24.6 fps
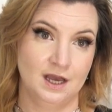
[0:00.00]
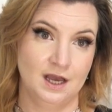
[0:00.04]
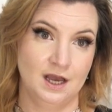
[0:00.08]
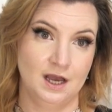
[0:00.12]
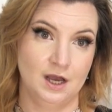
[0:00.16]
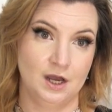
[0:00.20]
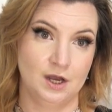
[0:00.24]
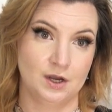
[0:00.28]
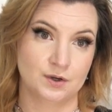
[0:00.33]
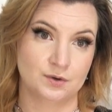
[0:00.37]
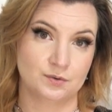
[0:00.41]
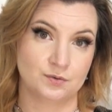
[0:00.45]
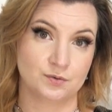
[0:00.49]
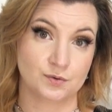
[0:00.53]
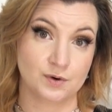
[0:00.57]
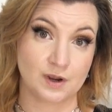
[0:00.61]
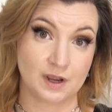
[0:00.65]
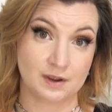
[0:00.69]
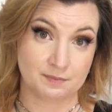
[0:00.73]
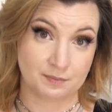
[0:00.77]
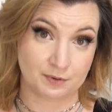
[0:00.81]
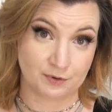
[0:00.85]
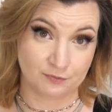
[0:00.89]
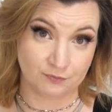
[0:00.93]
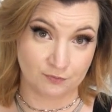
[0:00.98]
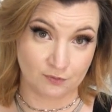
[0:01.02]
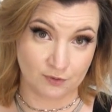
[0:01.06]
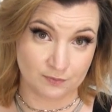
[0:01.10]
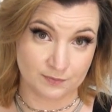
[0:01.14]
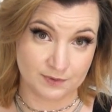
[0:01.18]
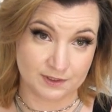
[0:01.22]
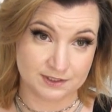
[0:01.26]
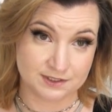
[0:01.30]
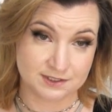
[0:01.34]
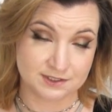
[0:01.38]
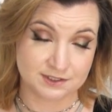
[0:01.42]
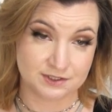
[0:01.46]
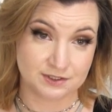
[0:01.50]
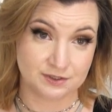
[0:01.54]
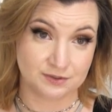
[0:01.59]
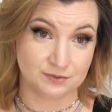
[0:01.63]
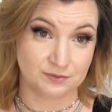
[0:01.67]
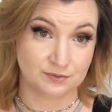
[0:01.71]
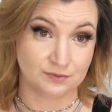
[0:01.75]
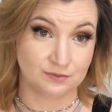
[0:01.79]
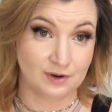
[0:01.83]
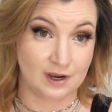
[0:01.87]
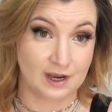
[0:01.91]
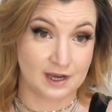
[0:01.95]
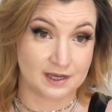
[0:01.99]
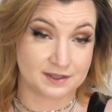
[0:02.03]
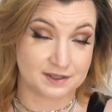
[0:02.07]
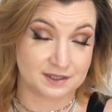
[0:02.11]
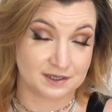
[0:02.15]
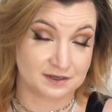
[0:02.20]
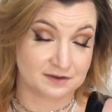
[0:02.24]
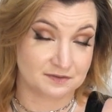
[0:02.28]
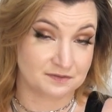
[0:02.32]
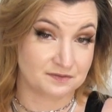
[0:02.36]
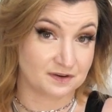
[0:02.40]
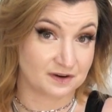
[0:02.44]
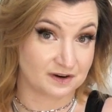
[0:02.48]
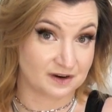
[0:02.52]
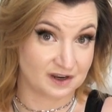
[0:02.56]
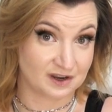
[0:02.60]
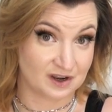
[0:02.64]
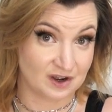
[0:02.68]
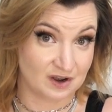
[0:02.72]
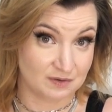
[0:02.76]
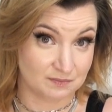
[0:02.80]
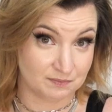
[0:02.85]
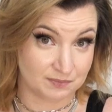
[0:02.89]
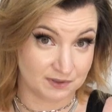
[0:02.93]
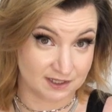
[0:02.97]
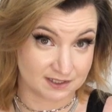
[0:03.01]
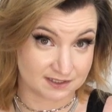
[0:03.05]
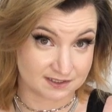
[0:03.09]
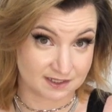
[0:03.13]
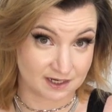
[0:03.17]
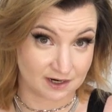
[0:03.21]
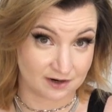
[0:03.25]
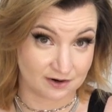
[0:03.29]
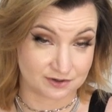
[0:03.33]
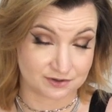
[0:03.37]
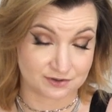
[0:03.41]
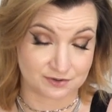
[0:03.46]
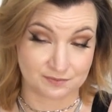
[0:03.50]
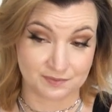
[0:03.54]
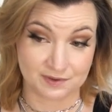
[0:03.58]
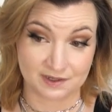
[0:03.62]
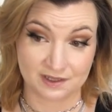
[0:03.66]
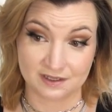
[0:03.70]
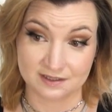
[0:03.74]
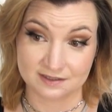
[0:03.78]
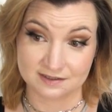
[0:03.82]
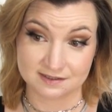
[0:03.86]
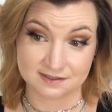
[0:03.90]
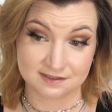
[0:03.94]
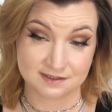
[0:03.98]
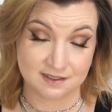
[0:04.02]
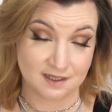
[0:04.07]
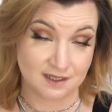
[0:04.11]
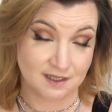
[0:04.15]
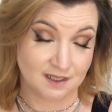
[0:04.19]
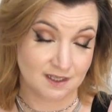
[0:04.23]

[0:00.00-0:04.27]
a great performance to I think a very complex character because